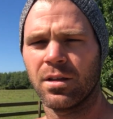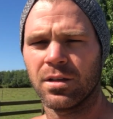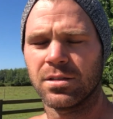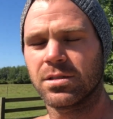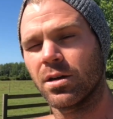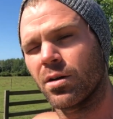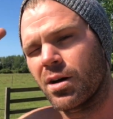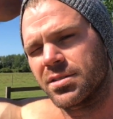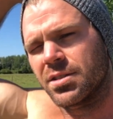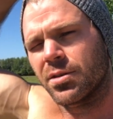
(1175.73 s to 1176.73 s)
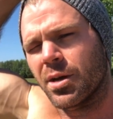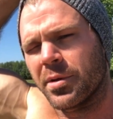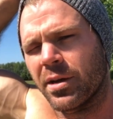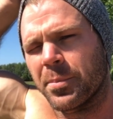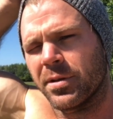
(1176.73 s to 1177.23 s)
So also
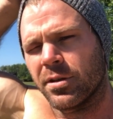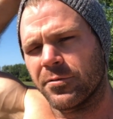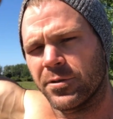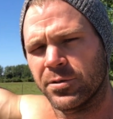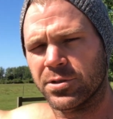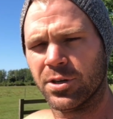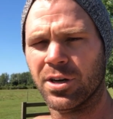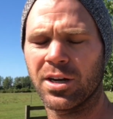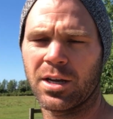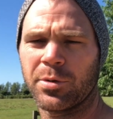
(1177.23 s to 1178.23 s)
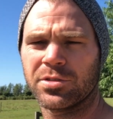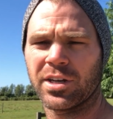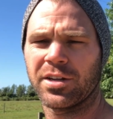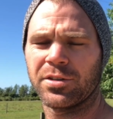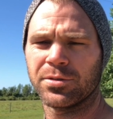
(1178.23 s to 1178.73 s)
coming up in the future, I'm going to try
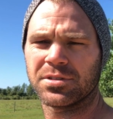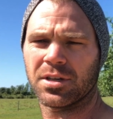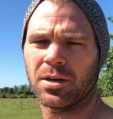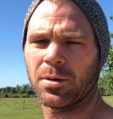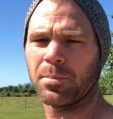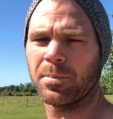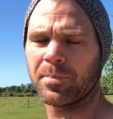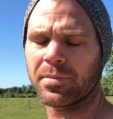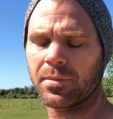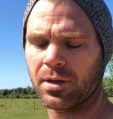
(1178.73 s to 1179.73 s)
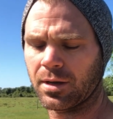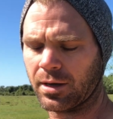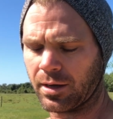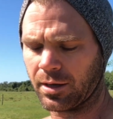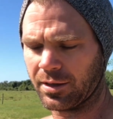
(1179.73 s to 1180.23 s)
and do some
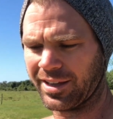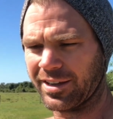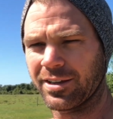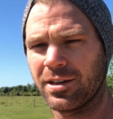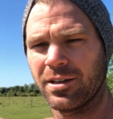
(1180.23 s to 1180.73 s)
like